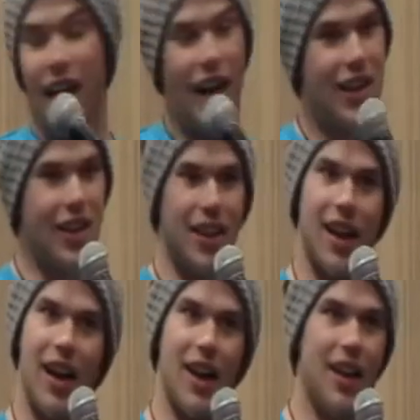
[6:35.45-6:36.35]
I
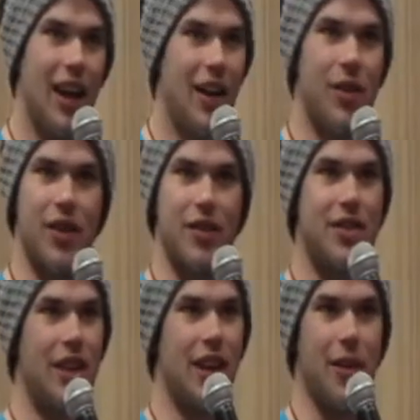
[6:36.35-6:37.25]
cannot. I don't
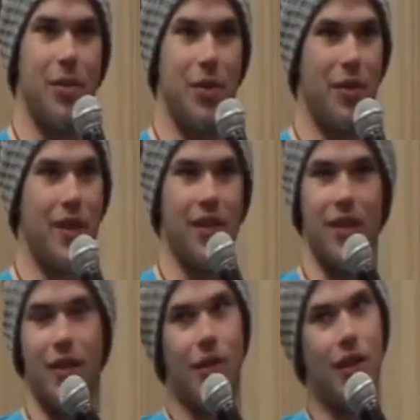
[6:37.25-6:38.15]
understand how people can
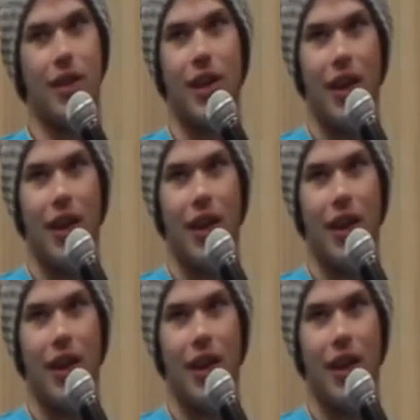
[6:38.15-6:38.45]
do it.